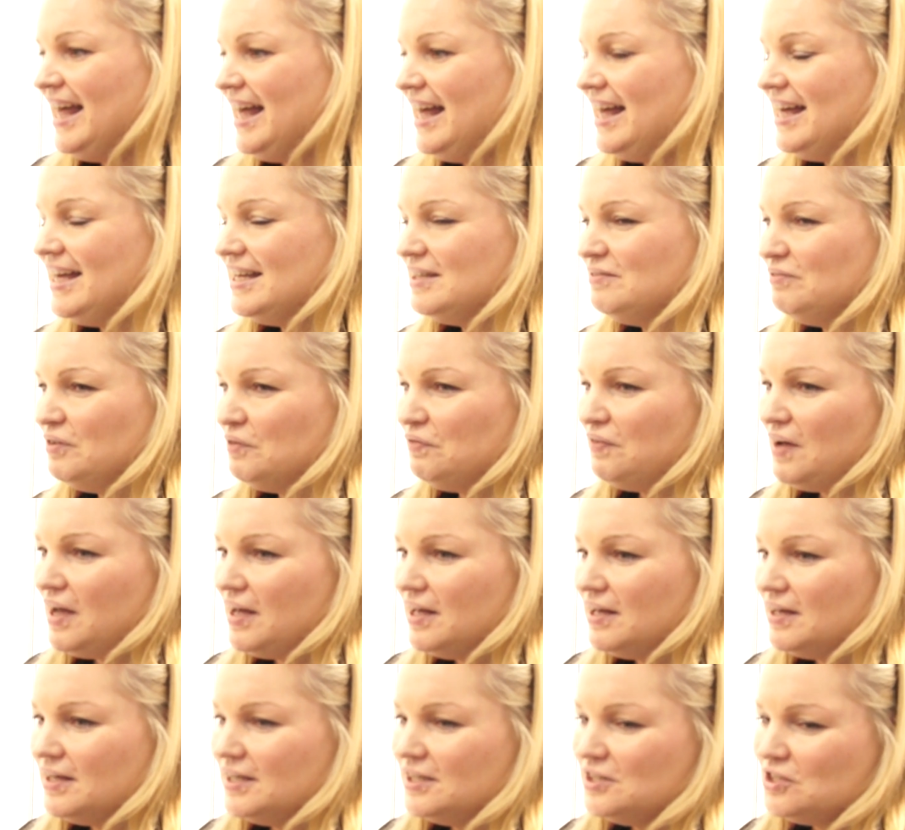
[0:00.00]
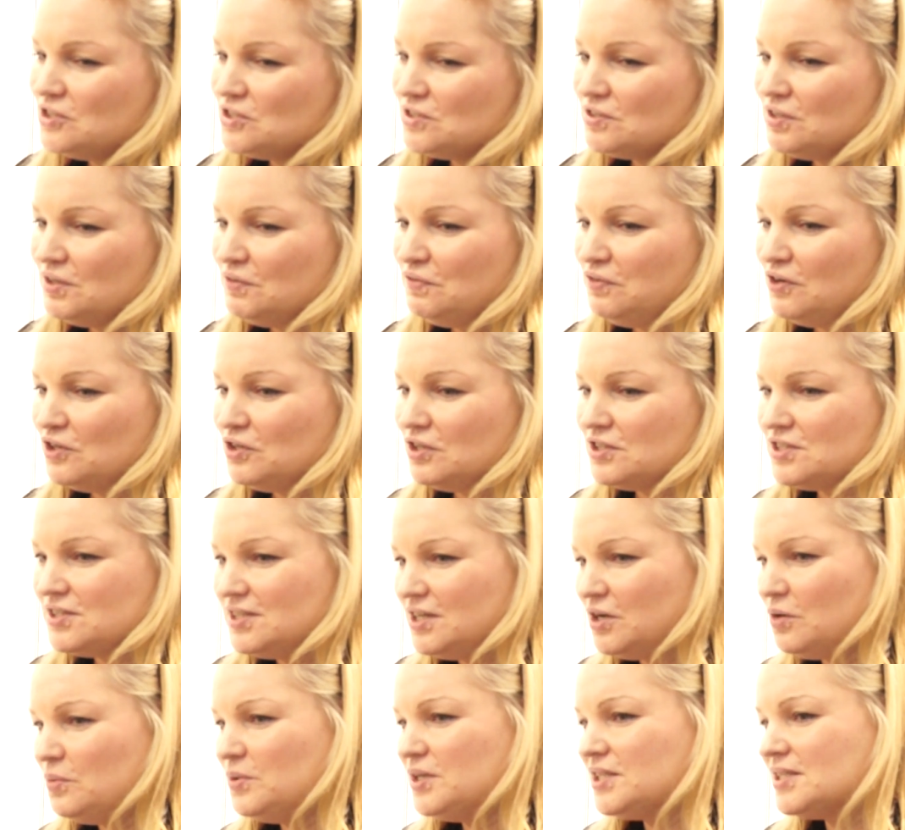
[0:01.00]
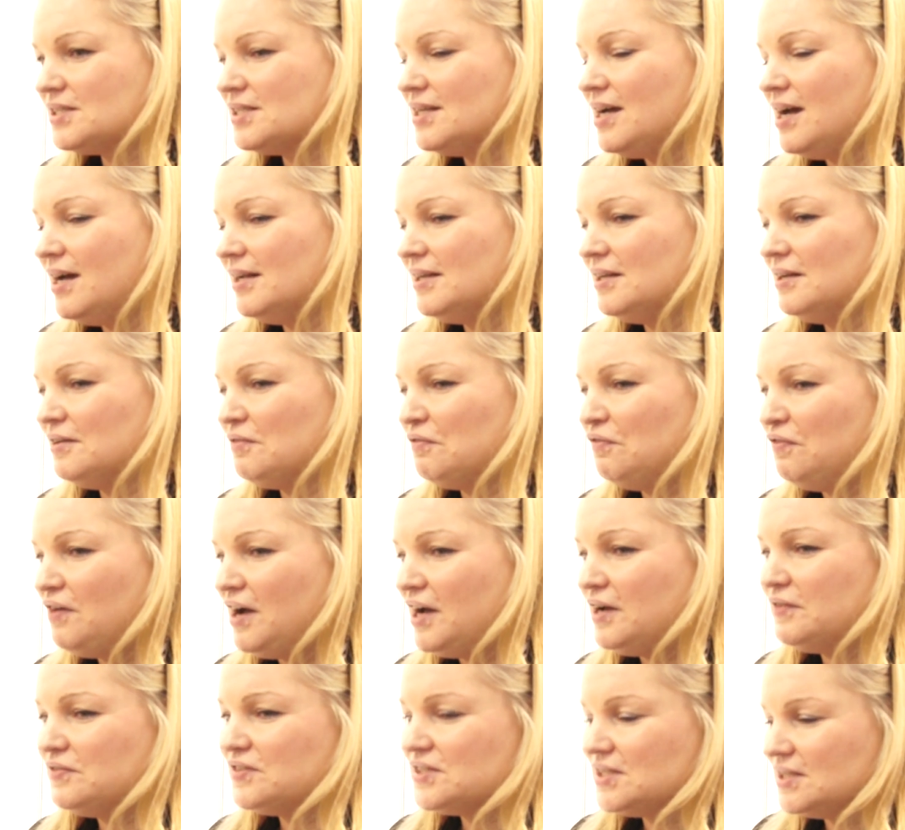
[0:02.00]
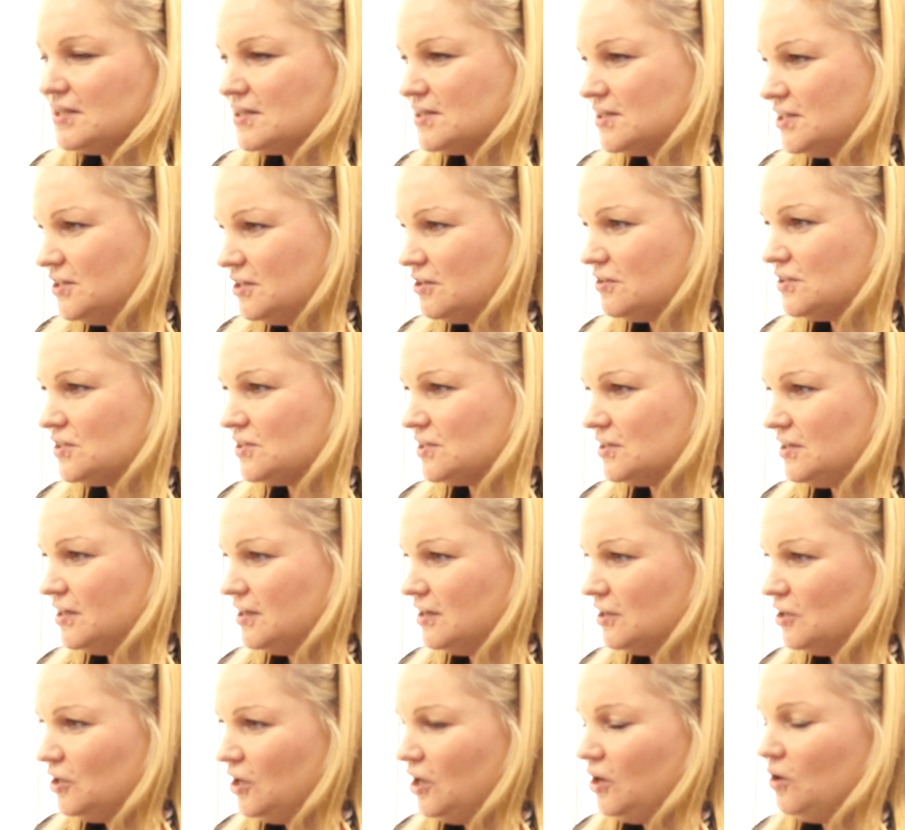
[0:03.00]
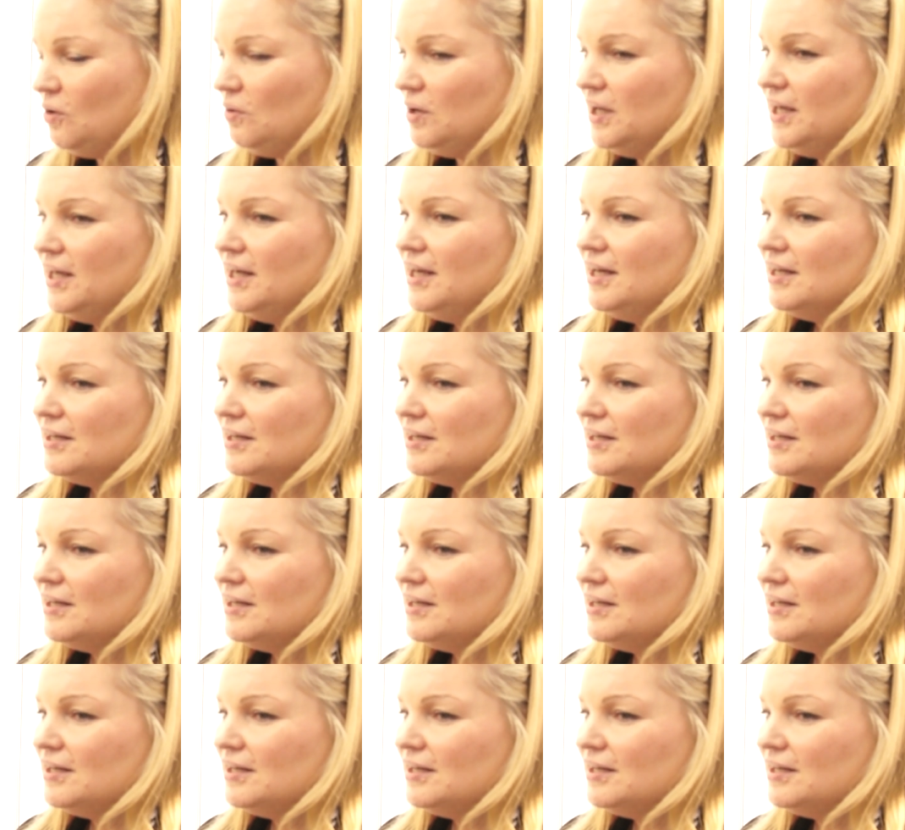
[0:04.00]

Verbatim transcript: And with Industry 4.0 we started 5-6 years ago.